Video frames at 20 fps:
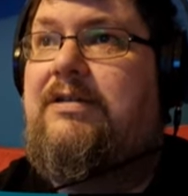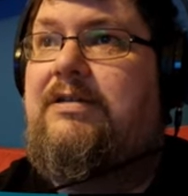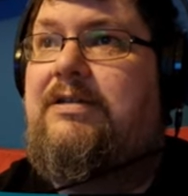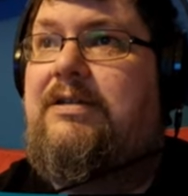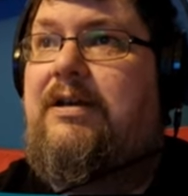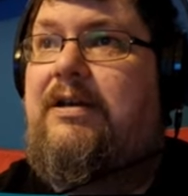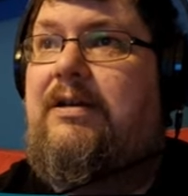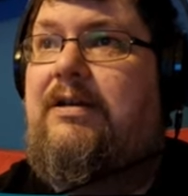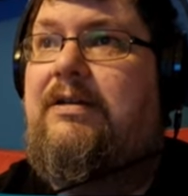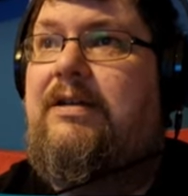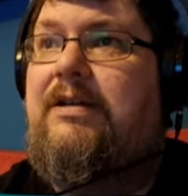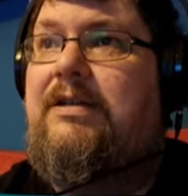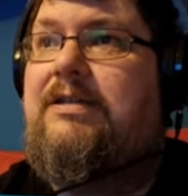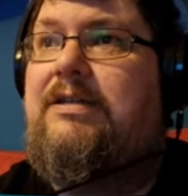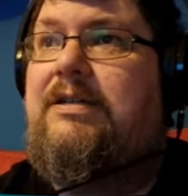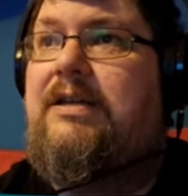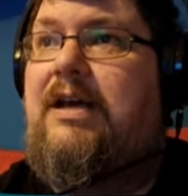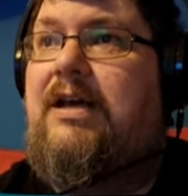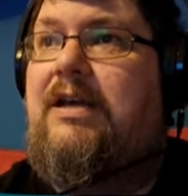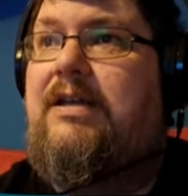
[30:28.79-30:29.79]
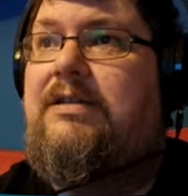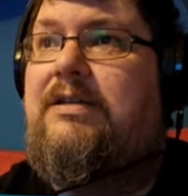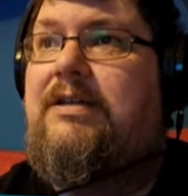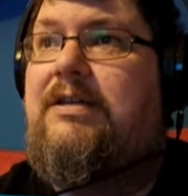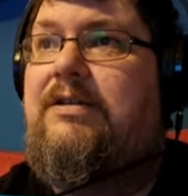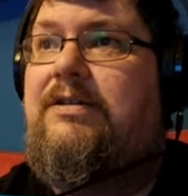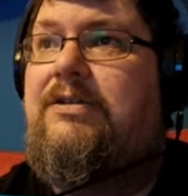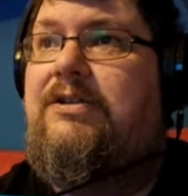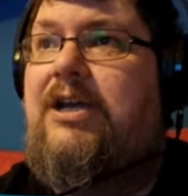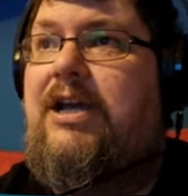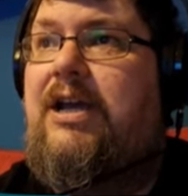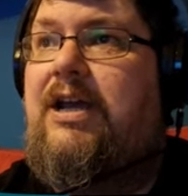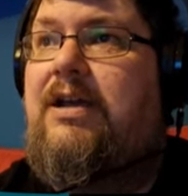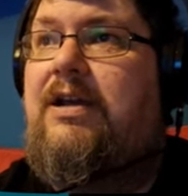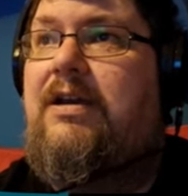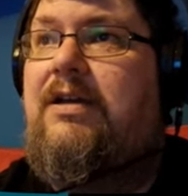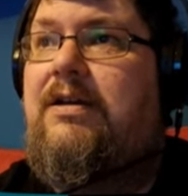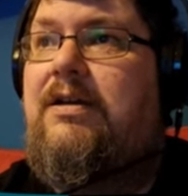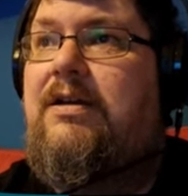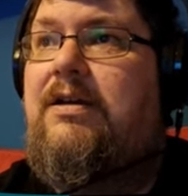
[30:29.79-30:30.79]
so let's ask
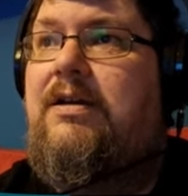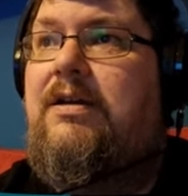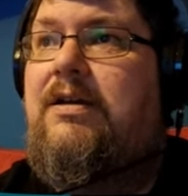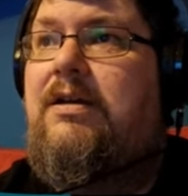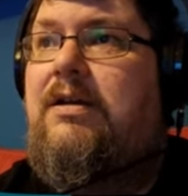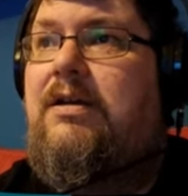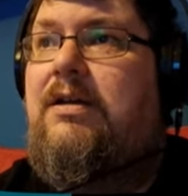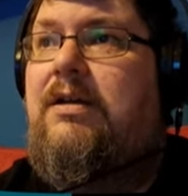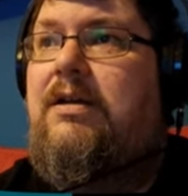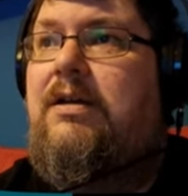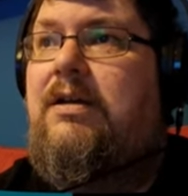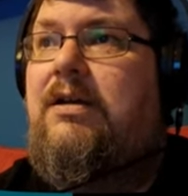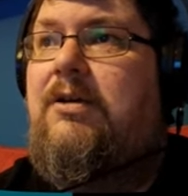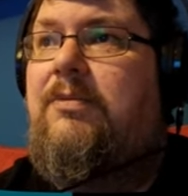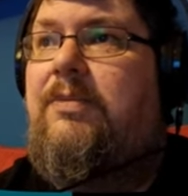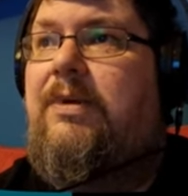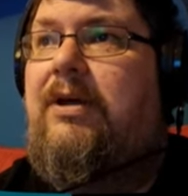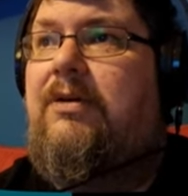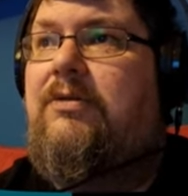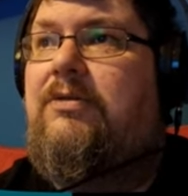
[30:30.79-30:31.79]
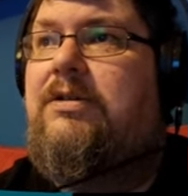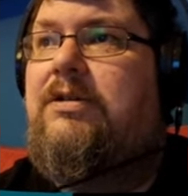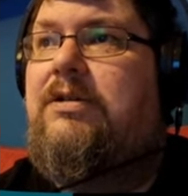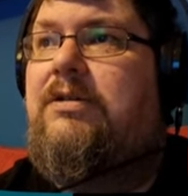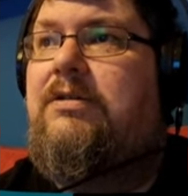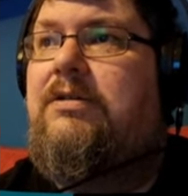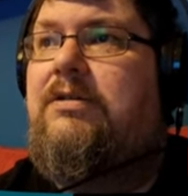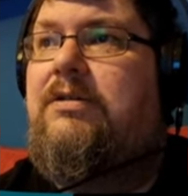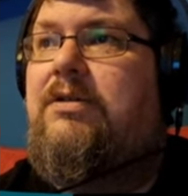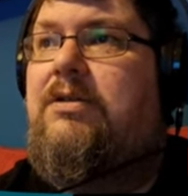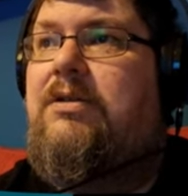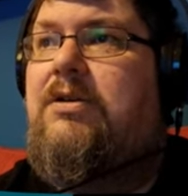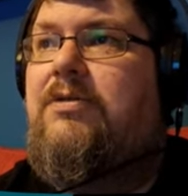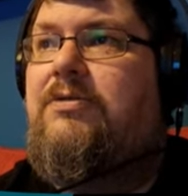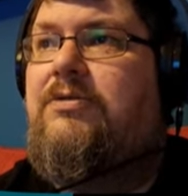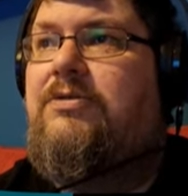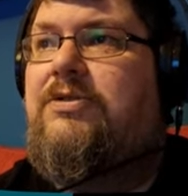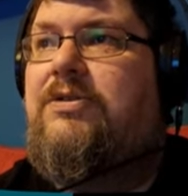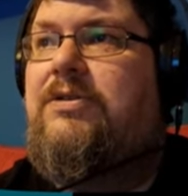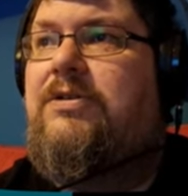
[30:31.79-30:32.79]
Jack about
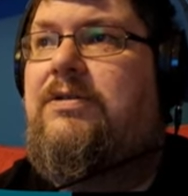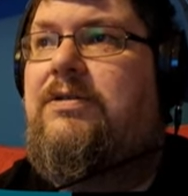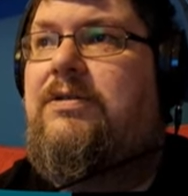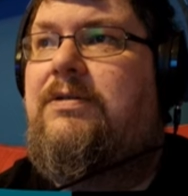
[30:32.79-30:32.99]
note.